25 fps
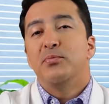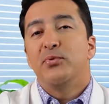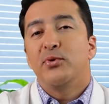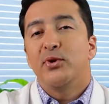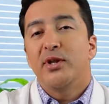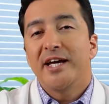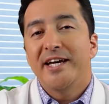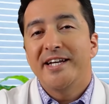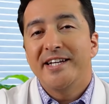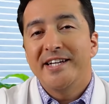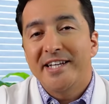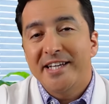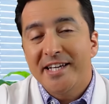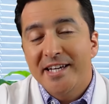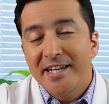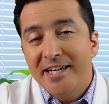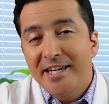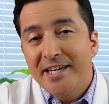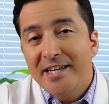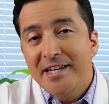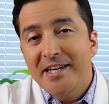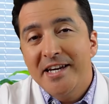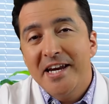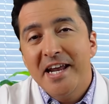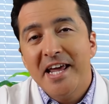blend
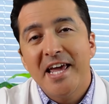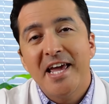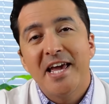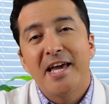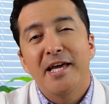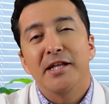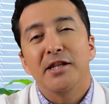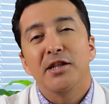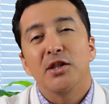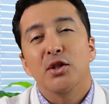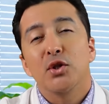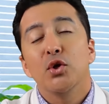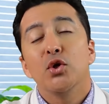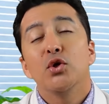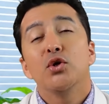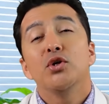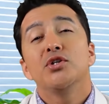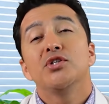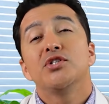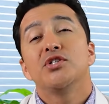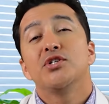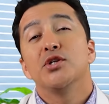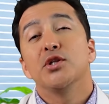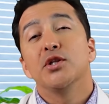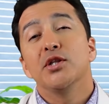in and
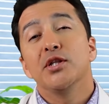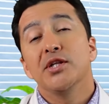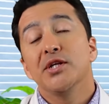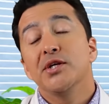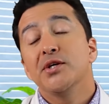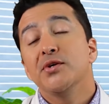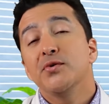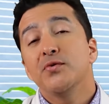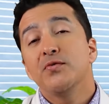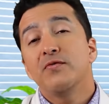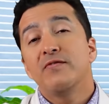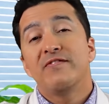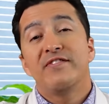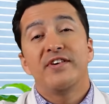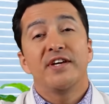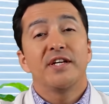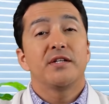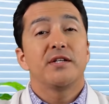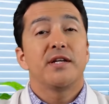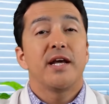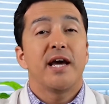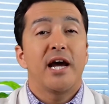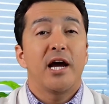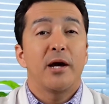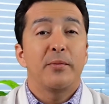learn to live
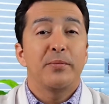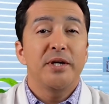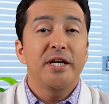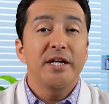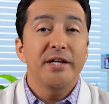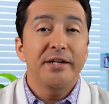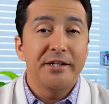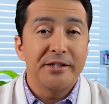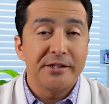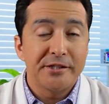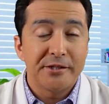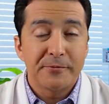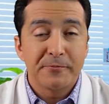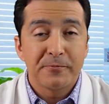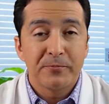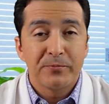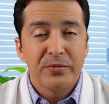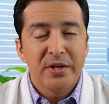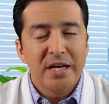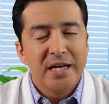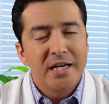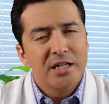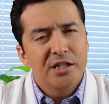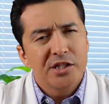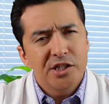with diabetes.
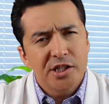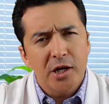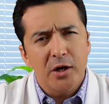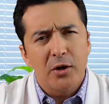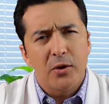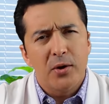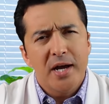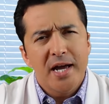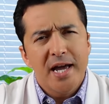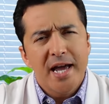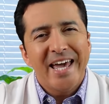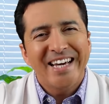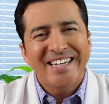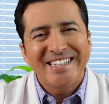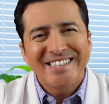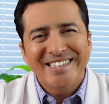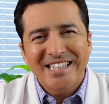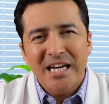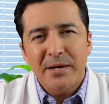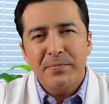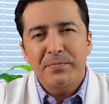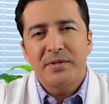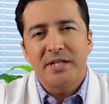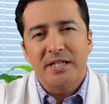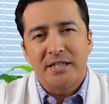So
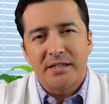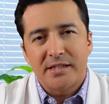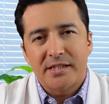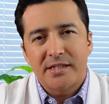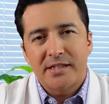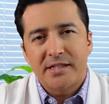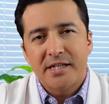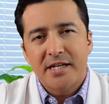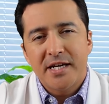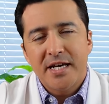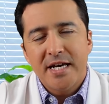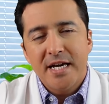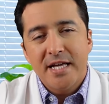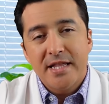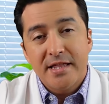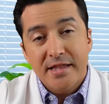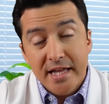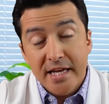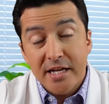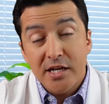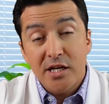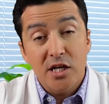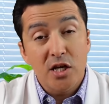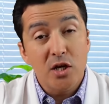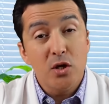acceptance
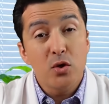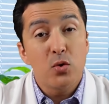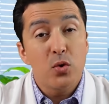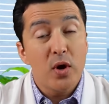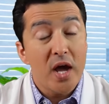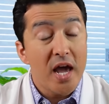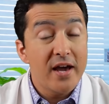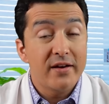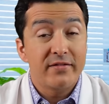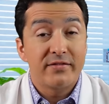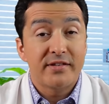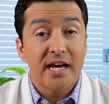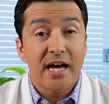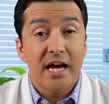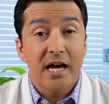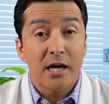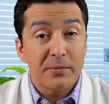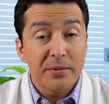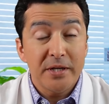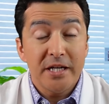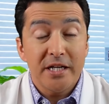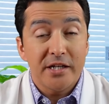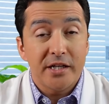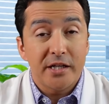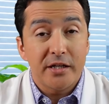that you have
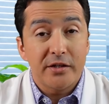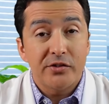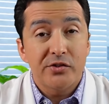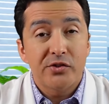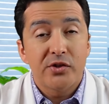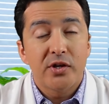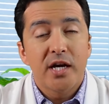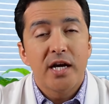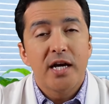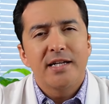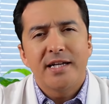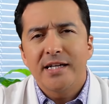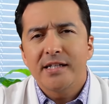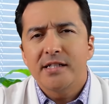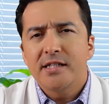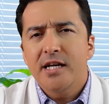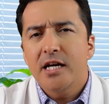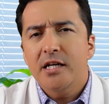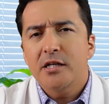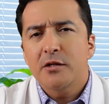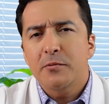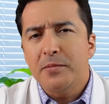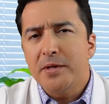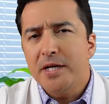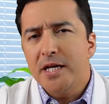diabetes does
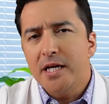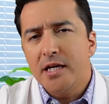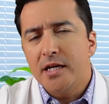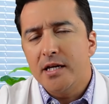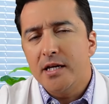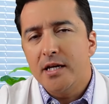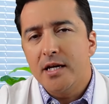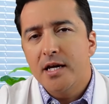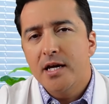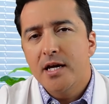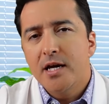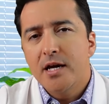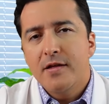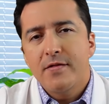not mean